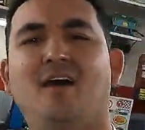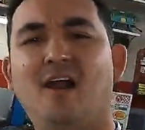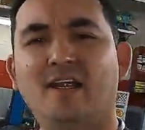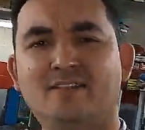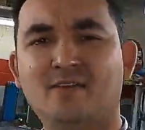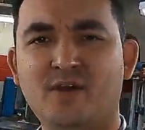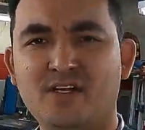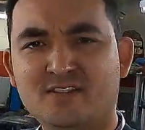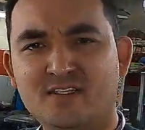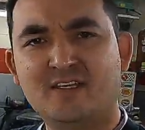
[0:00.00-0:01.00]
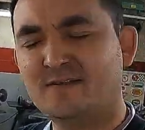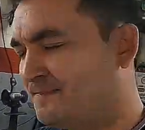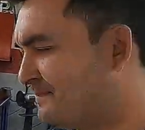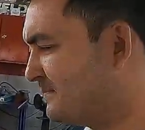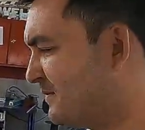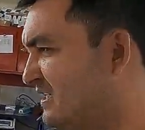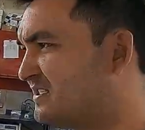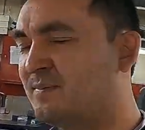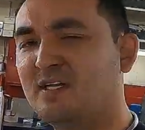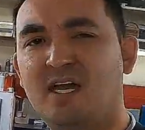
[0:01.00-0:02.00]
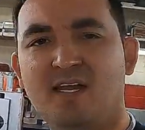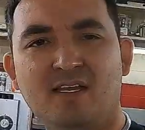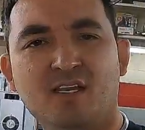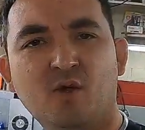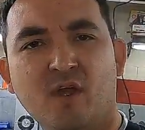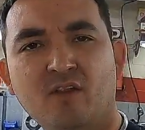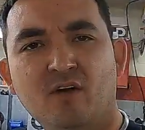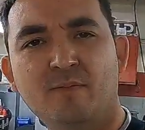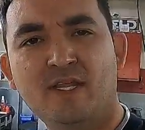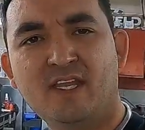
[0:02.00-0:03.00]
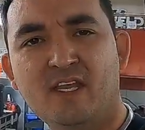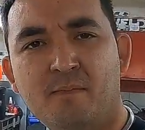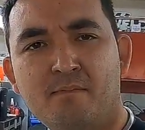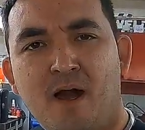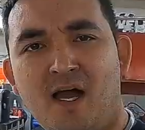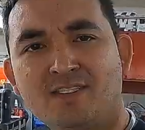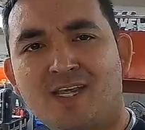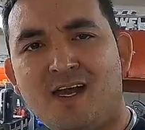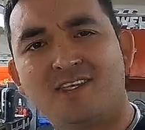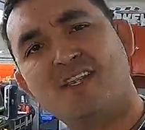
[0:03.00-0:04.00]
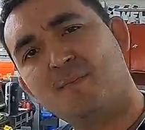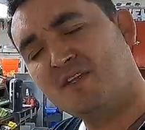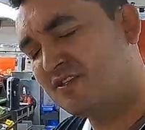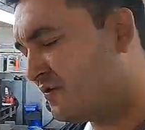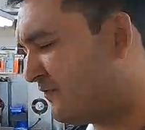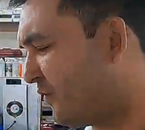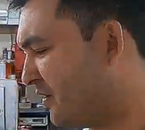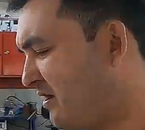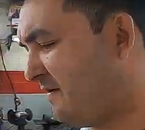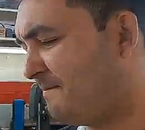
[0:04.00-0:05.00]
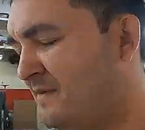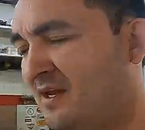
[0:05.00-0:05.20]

All right, so here's the deal. This is gonna be a quick little mini montage I'm gonna do for you.